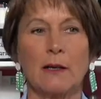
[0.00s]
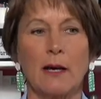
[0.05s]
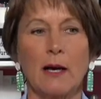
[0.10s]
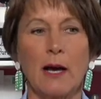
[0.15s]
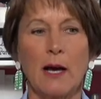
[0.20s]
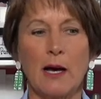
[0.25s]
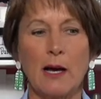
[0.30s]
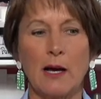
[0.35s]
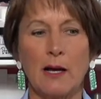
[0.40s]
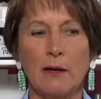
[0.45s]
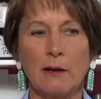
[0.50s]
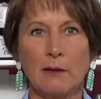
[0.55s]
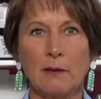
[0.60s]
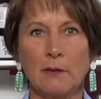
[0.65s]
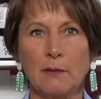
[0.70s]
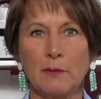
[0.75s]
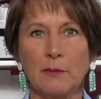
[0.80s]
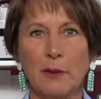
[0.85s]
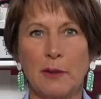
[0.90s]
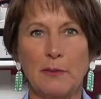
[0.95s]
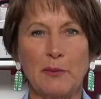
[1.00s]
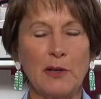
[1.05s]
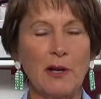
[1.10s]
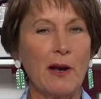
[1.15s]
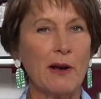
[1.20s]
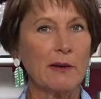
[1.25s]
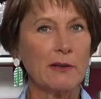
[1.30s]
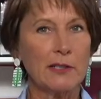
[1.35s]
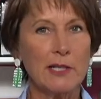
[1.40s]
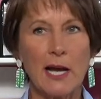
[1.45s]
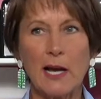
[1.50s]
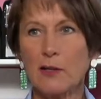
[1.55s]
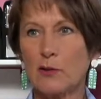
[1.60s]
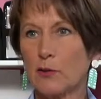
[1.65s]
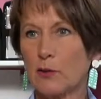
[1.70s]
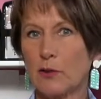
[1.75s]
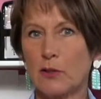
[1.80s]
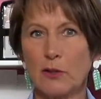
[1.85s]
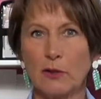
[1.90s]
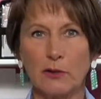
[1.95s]
Uh, maybe you got your
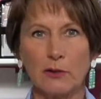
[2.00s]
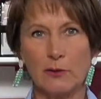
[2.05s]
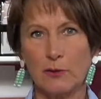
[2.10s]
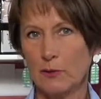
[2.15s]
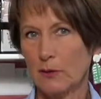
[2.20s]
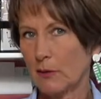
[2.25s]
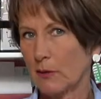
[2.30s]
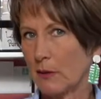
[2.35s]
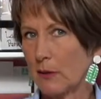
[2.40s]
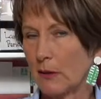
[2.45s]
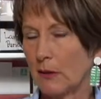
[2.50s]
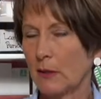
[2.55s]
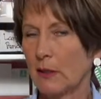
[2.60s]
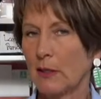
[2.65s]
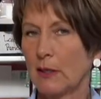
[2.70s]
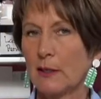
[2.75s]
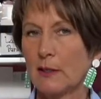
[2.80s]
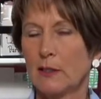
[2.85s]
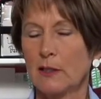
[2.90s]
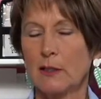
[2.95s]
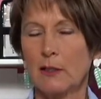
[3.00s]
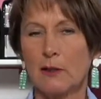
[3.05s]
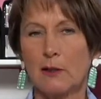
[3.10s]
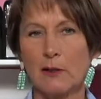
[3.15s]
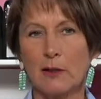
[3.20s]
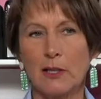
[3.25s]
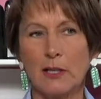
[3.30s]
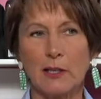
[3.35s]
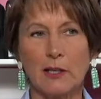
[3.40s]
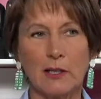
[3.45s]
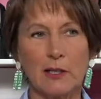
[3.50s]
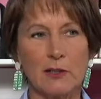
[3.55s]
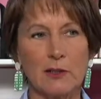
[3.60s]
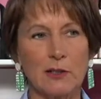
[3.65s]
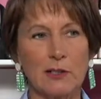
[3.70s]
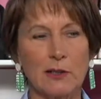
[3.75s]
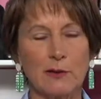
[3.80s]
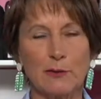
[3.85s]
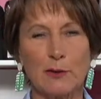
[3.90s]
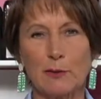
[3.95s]
tax return. You can do a little, little get
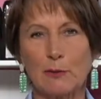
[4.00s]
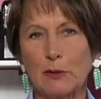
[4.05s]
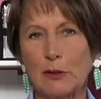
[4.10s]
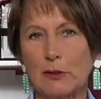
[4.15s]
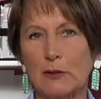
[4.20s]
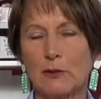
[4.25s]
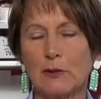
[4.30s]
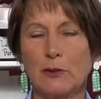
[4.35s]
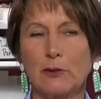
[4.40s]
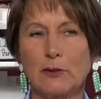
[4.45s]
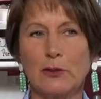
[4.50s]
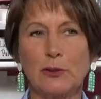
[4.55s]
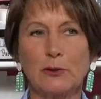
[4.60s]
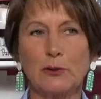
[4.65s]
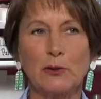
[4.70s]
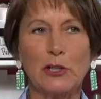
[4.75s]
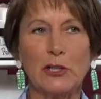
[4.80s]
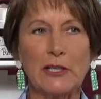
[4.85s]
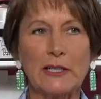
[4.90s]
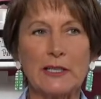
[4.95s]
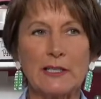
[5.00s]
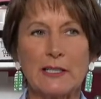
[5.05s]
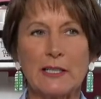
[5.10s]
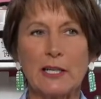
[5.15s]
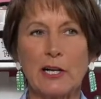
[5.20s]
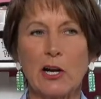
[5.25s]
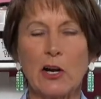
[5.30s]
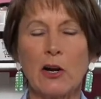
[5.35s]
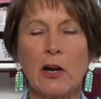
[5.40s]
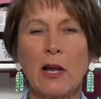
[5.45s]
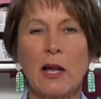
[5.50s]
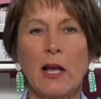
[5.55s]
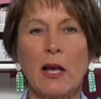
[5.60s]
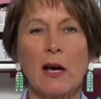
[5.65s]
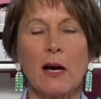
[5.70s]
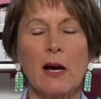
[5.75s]
yourself some little, new goodies there.